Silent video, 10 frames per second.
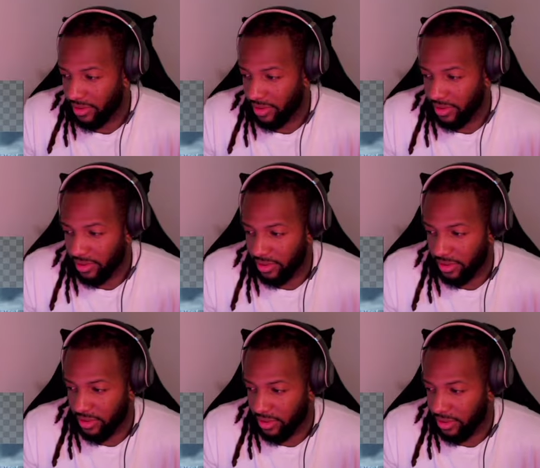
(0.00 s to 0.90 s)

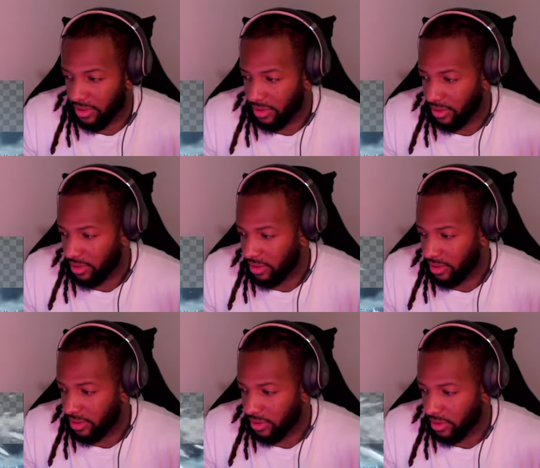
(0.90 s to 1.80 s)

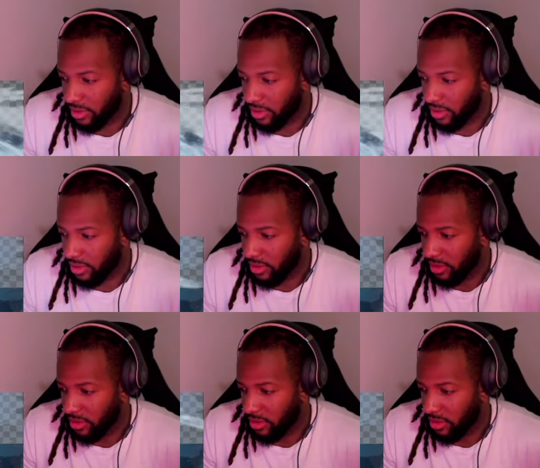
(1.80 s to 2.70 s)

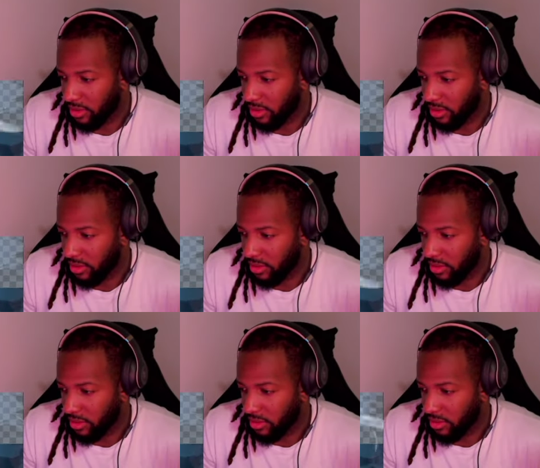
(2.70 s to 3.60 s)

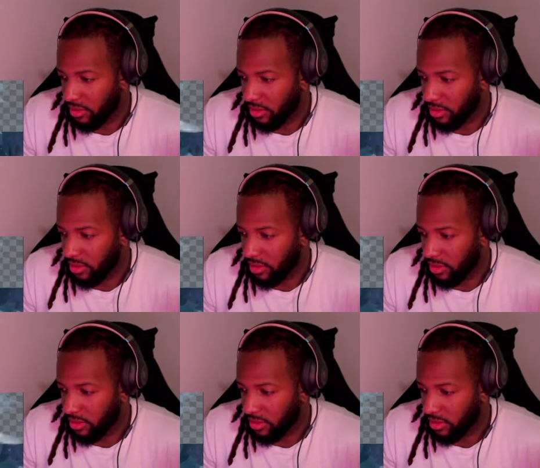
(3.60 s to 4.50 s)

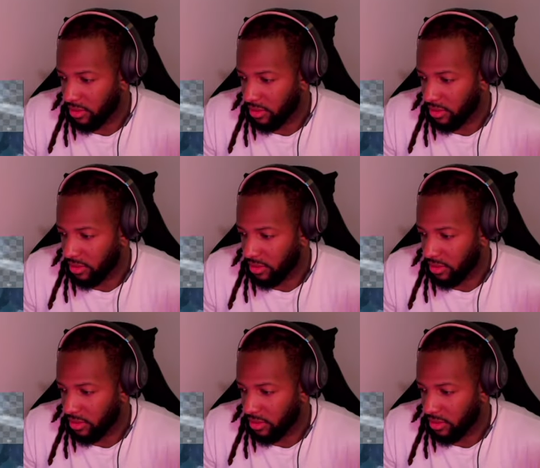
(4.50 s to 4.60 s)
Nothing is said.